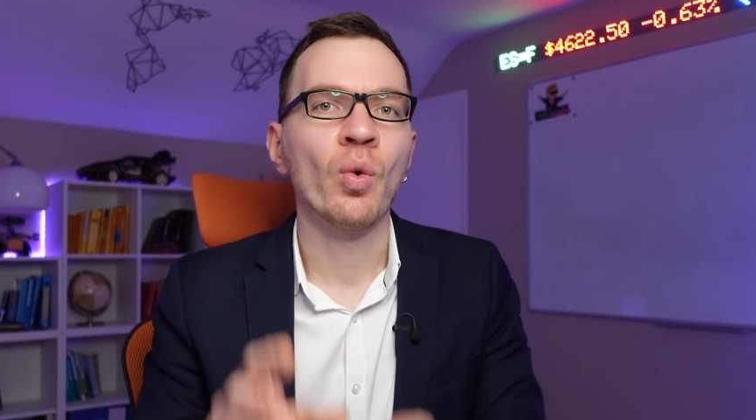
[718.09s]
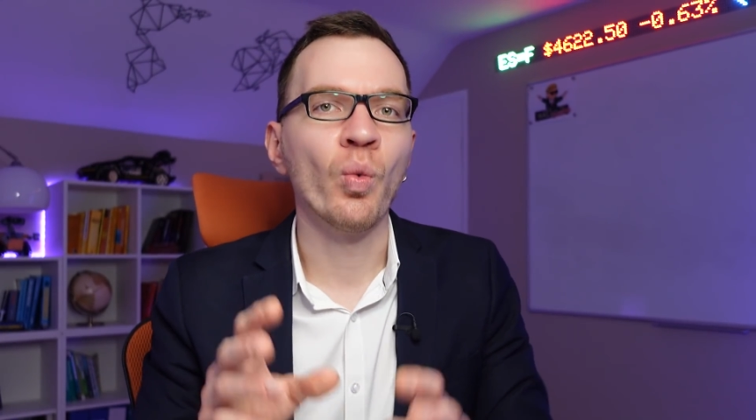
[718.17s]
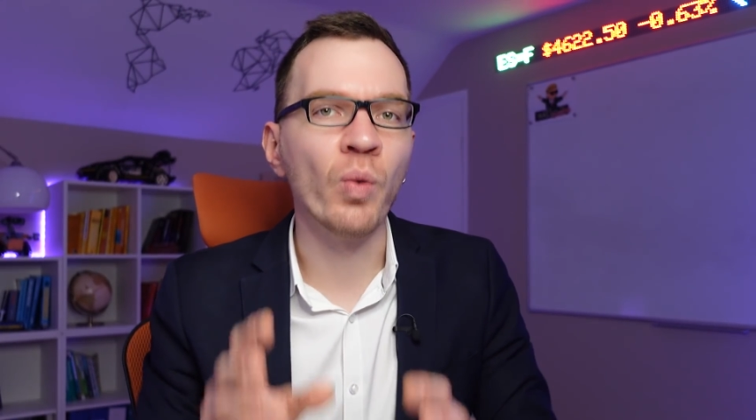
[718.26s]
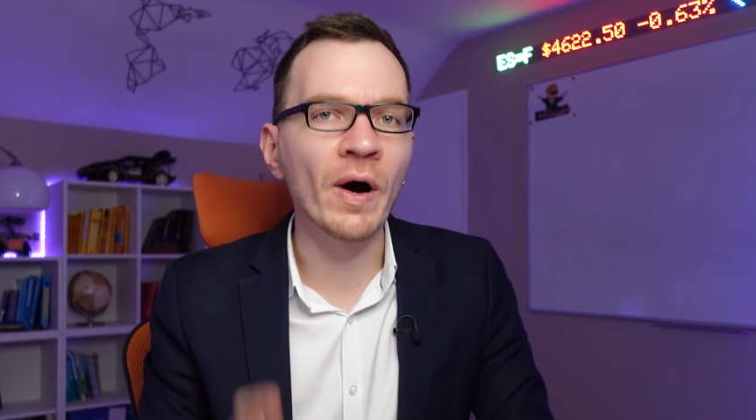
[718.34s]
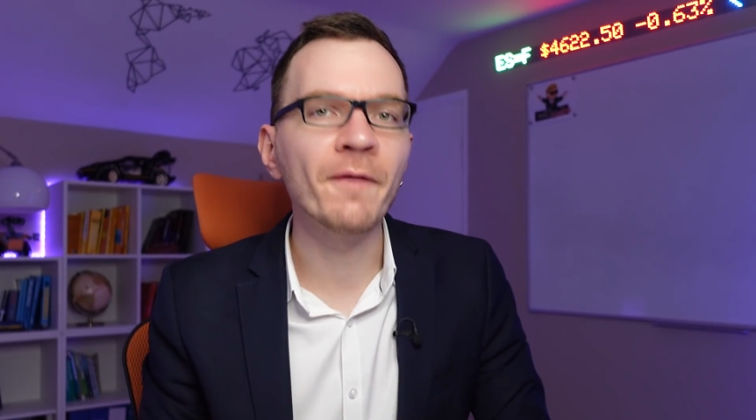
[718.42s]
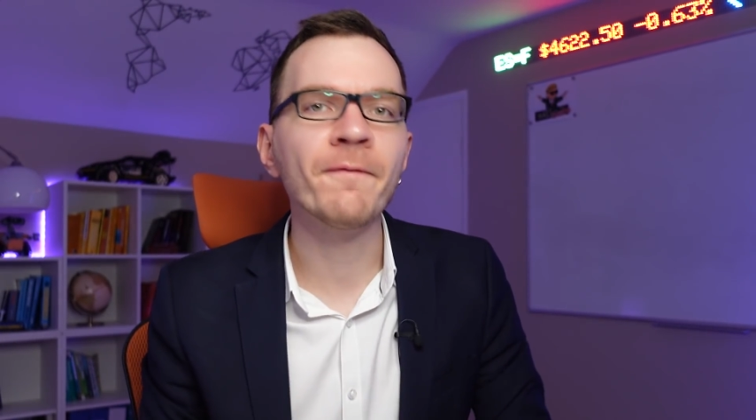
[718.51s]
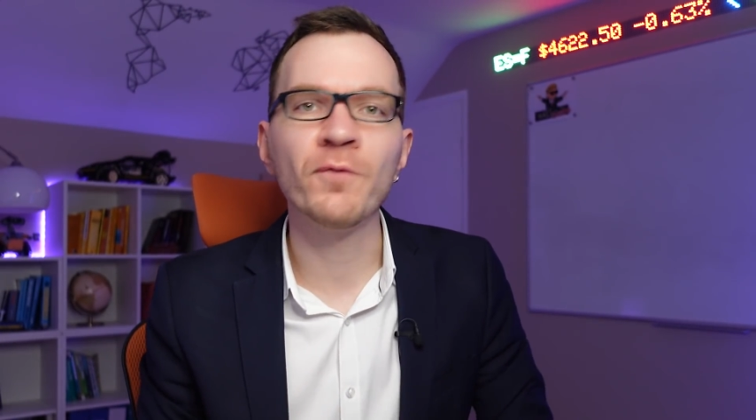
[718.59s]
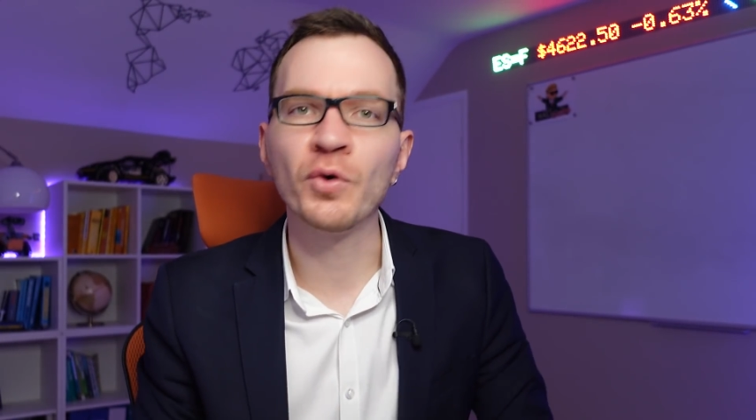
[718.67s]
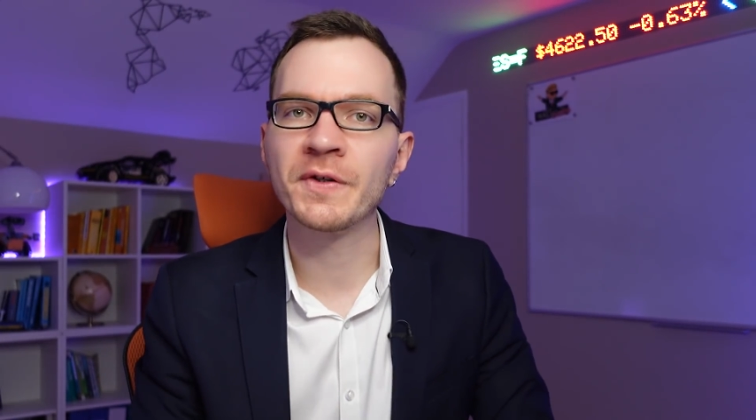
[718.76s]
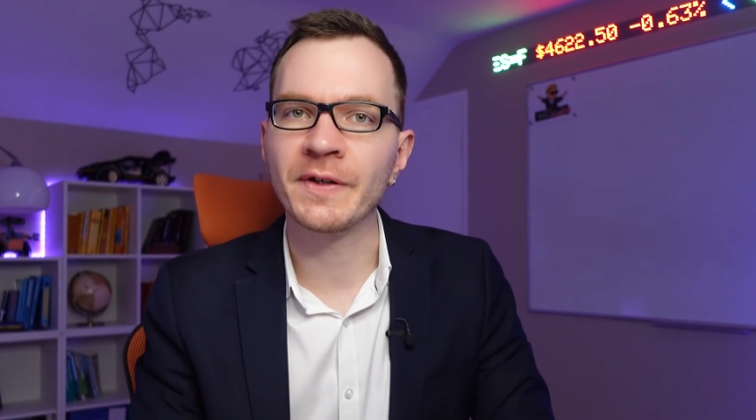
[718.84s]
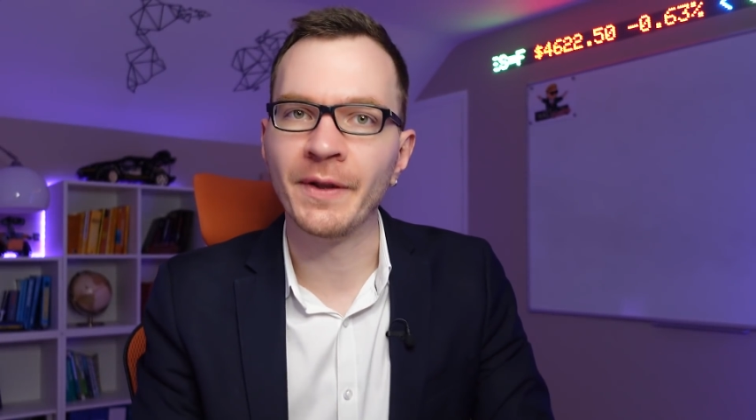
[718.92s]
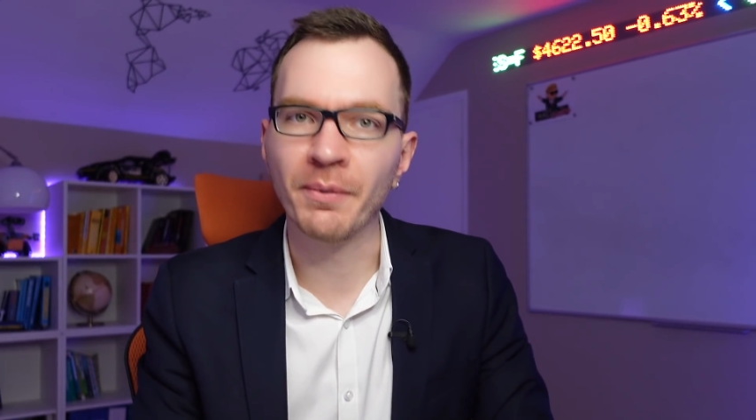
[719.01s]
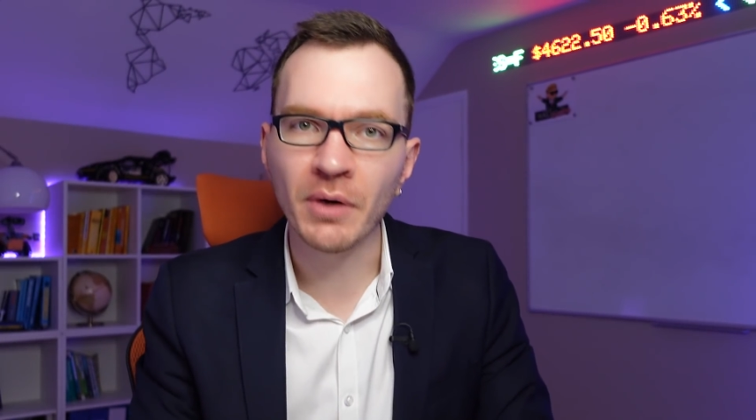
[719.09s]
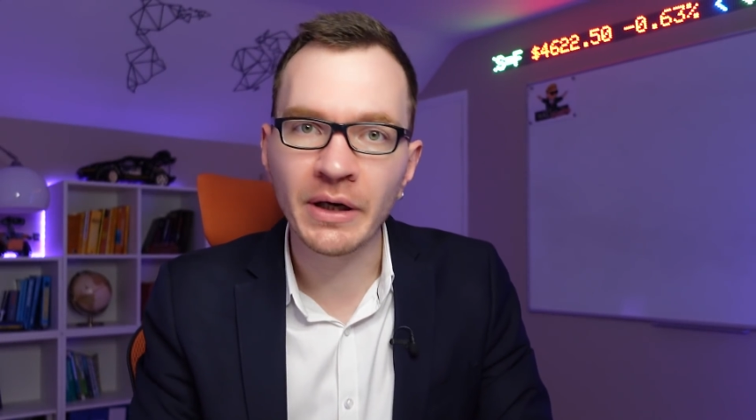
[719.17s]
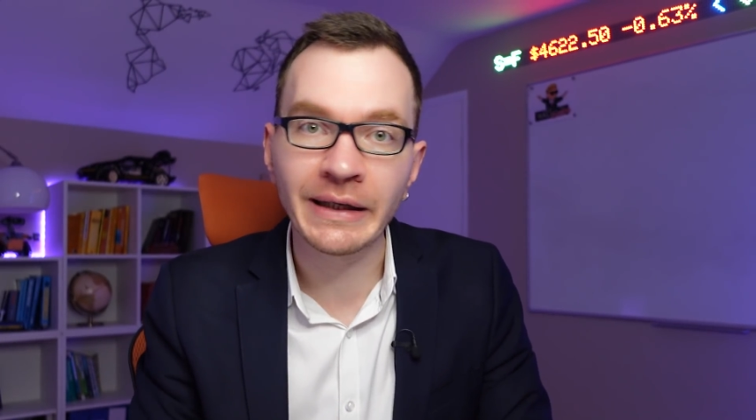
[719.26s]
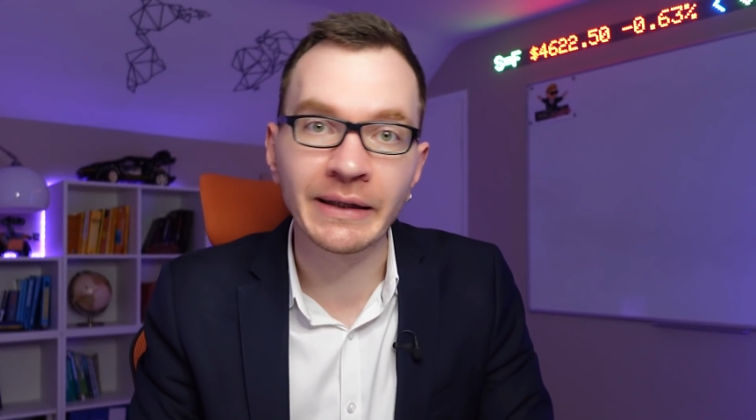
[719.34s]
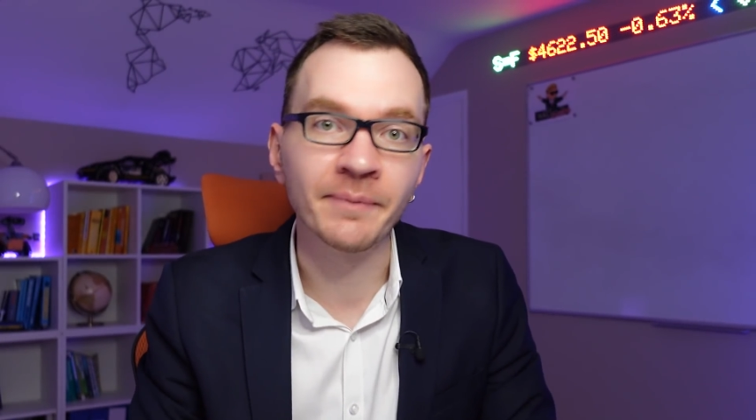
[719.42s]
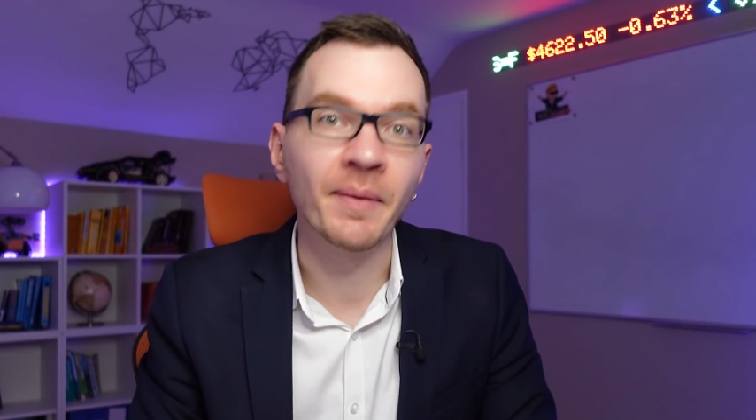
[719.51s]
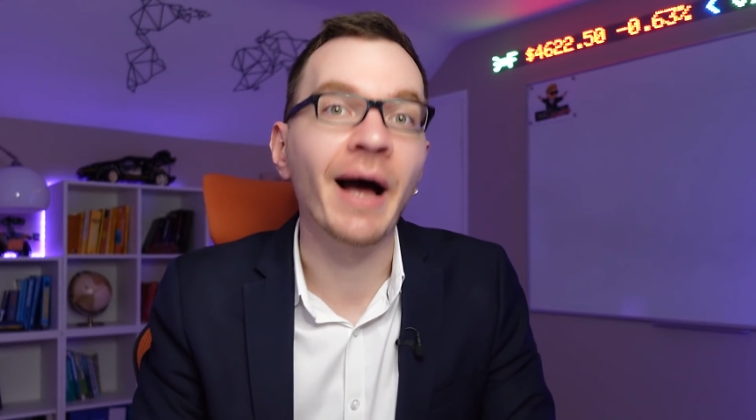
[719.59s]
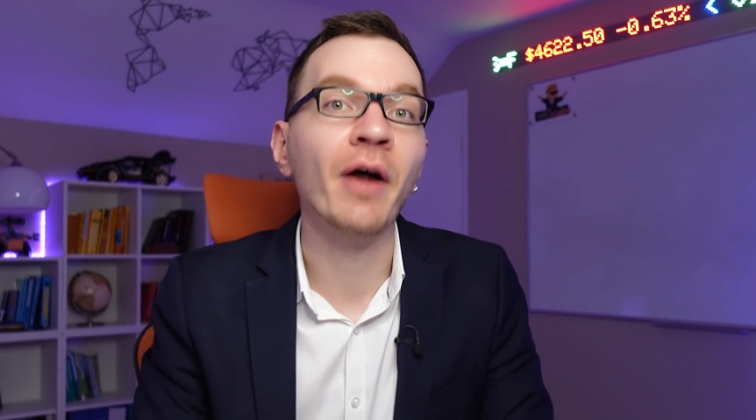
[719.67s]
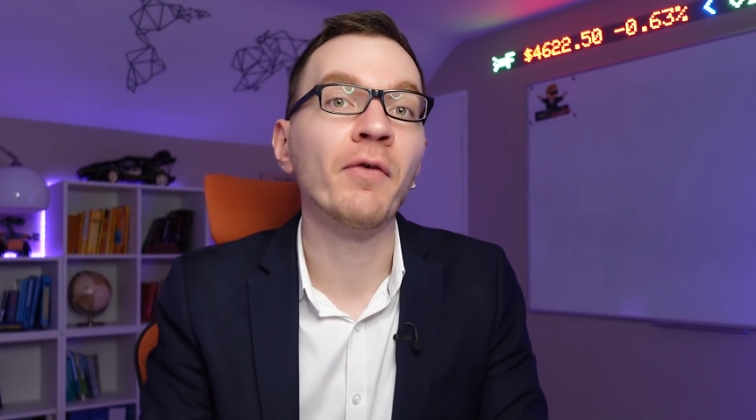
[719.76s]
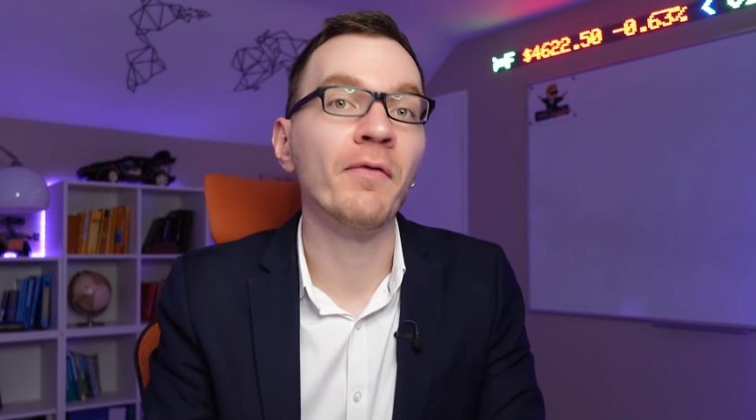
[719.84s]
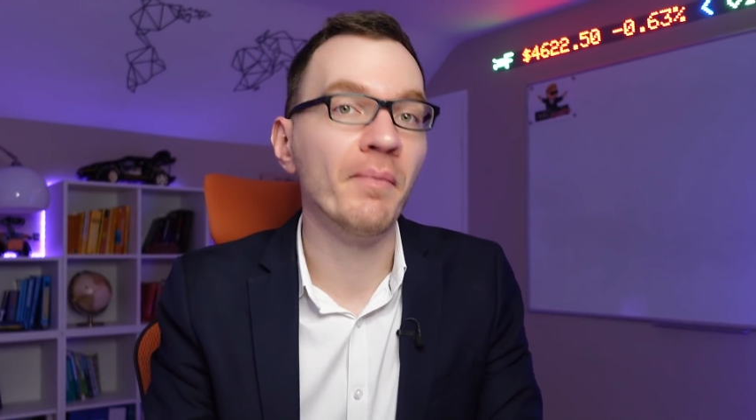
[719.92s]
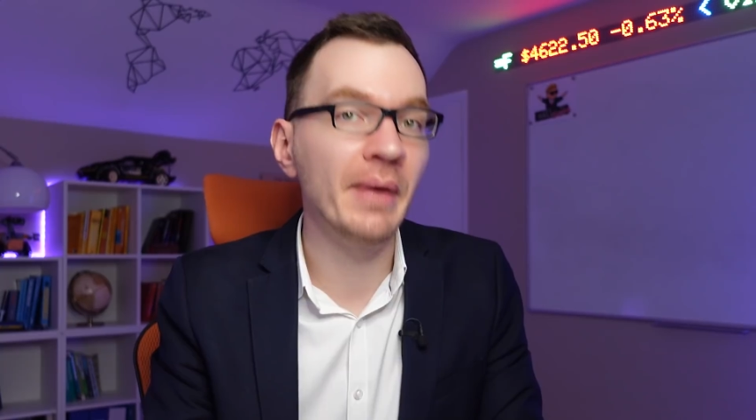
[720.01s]
one force in the market out
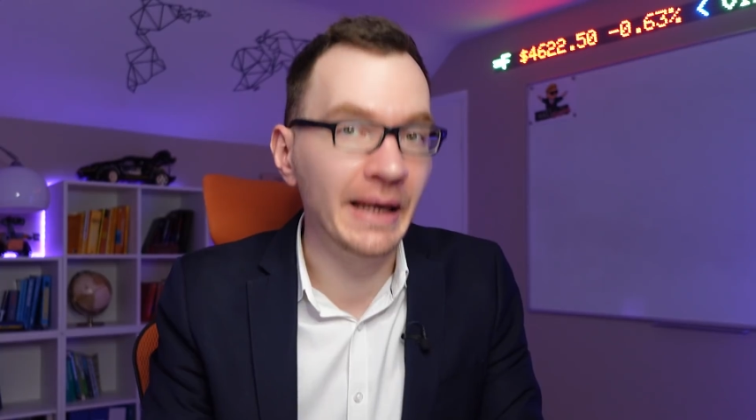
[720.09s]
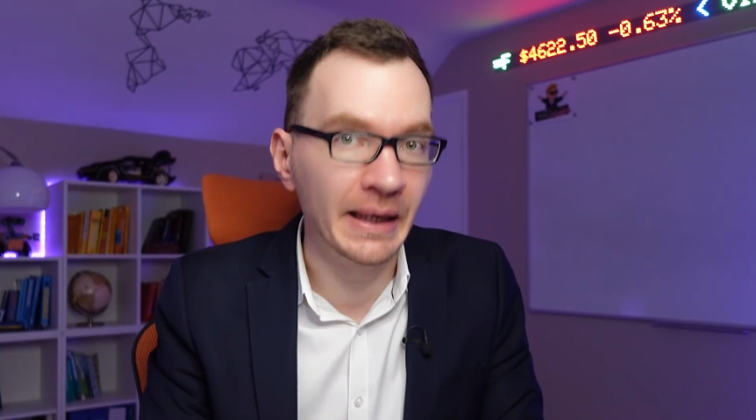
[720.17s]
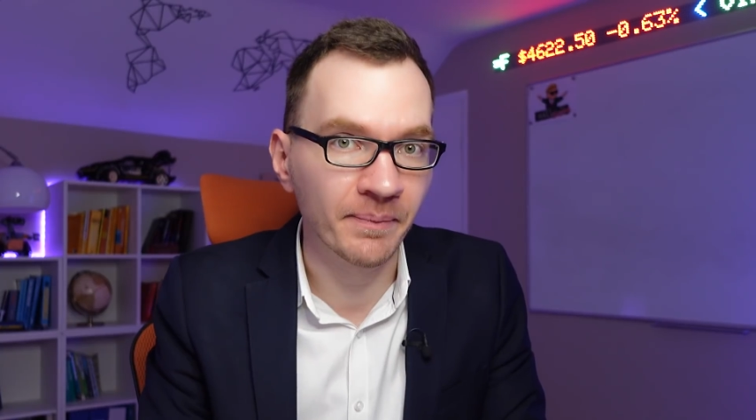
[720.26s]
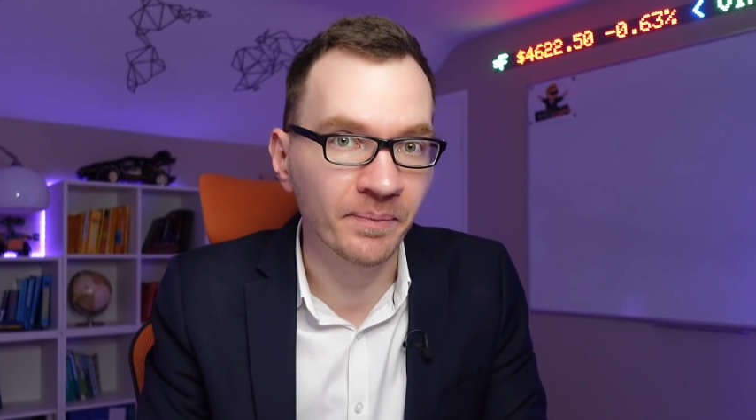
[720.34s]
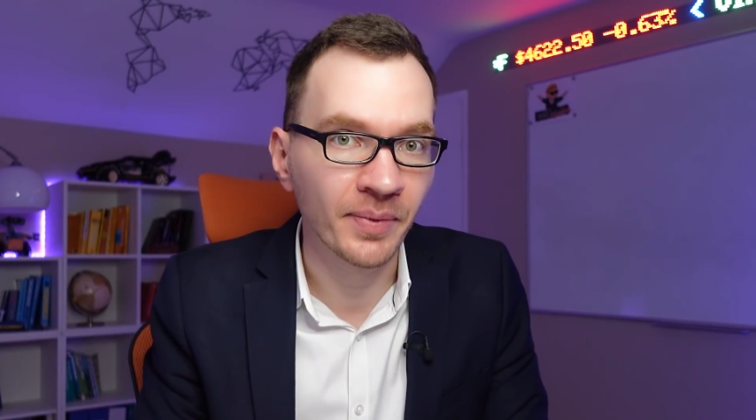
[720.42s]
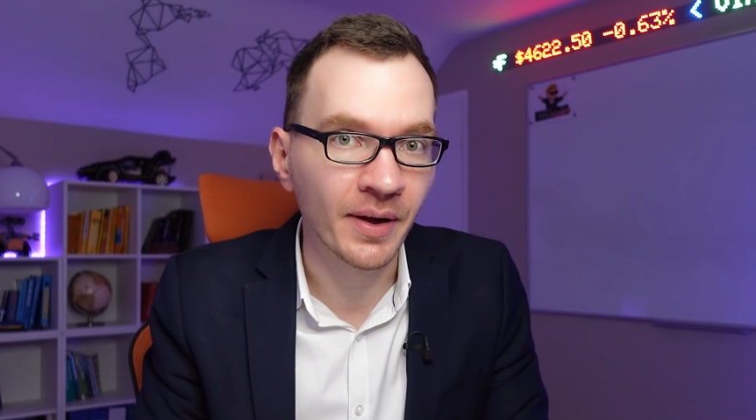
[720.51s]
of many.